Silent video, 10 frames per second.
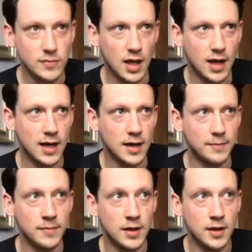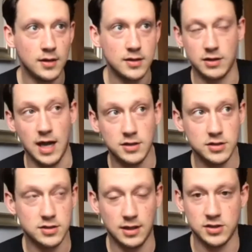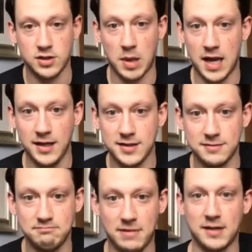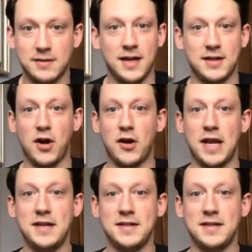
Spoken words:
So yeah, I just applied and got in.